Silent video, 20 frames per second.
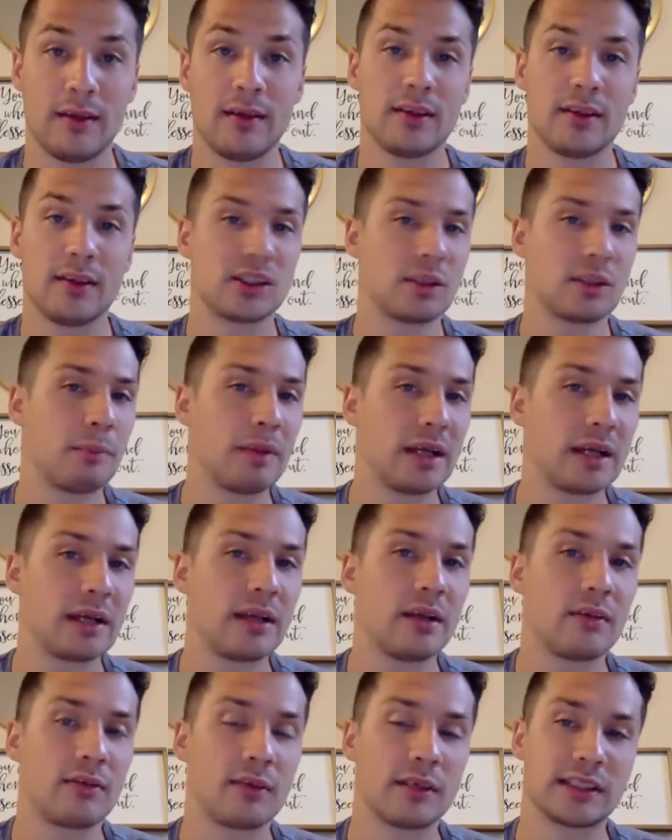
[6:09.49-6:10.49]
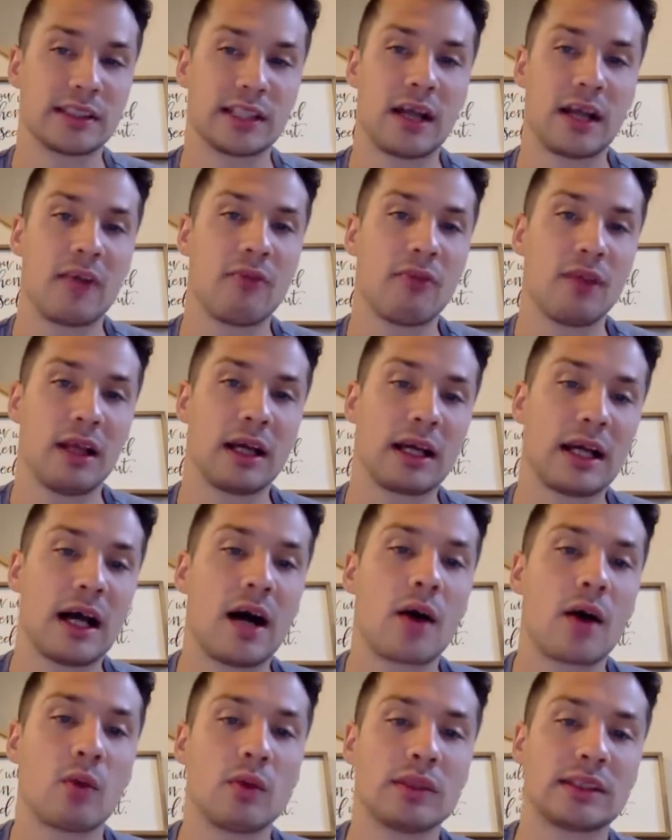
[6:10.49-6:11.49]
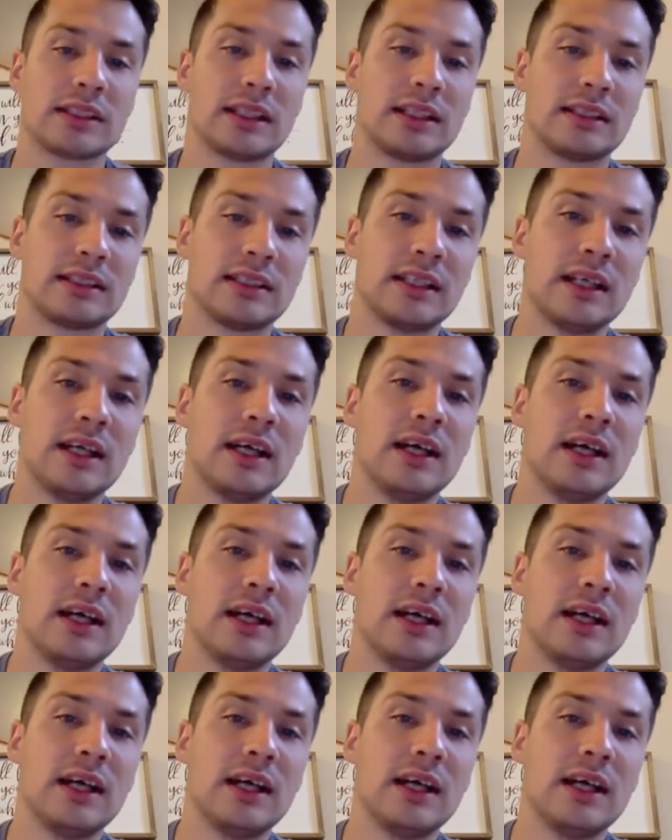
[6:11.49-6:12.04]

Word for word: There's a big difference. And I feel like God wants us